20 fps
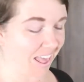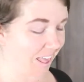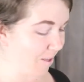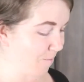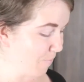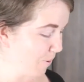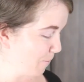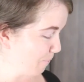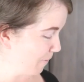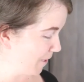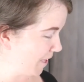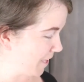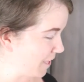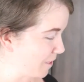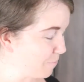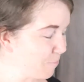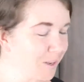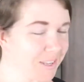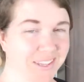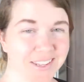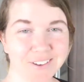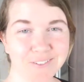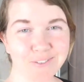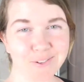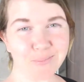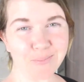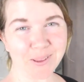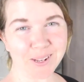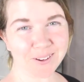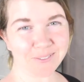I'm making myself
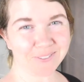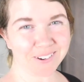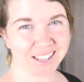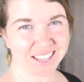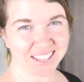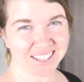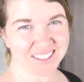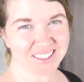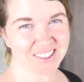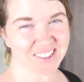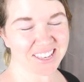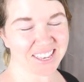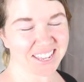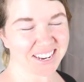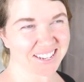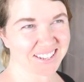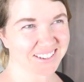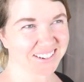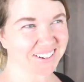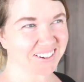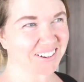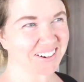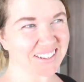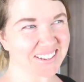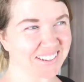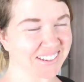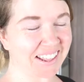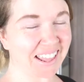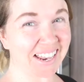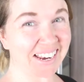a bit of lunch and it's not
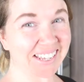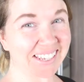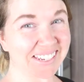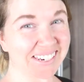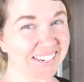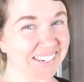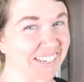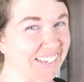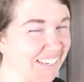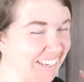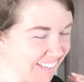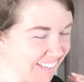a salad.